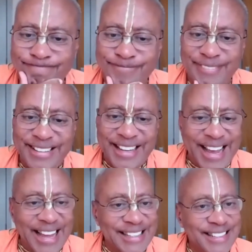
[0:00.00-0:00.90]

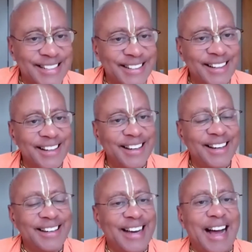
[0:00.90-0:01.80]
Yes.
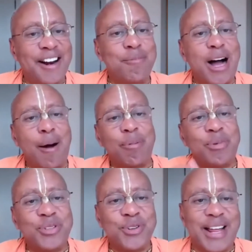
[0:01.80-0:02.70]
How did
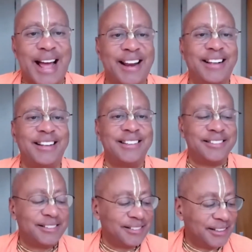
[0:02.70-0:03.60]
Mahaprabhu do that?
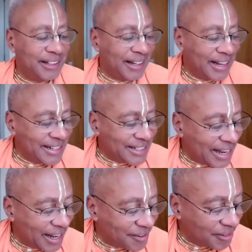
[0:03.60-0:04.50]
He
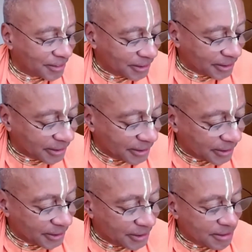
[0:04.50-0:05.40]
said,
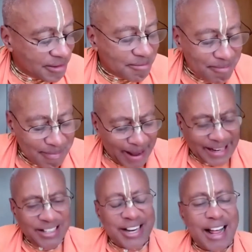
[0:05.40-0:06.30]
I
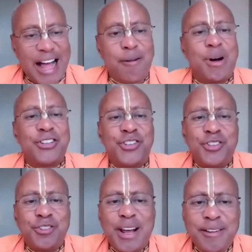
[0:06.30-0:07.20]
can tell how
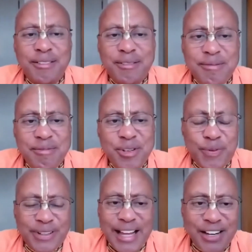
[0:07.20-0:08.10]
much you've
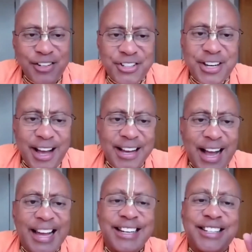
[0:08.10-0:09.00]
cleansed.
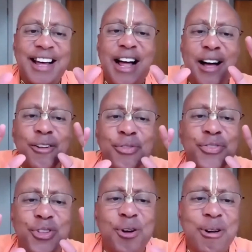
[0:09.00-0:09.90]
I can tell how
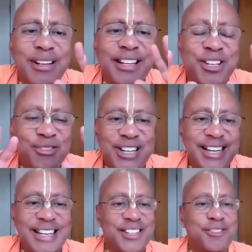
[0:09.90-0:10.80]
thoroughly you did
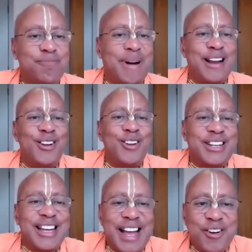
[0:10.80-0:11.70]
this by
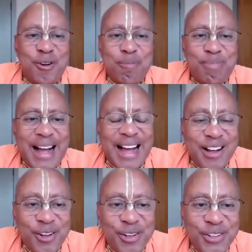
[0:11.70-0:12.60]
looking at your
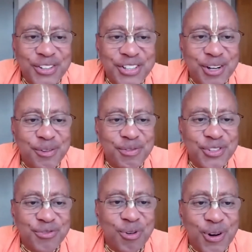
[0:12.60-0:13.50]
piles of
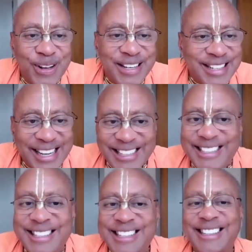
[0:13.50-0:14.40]
straw and dust.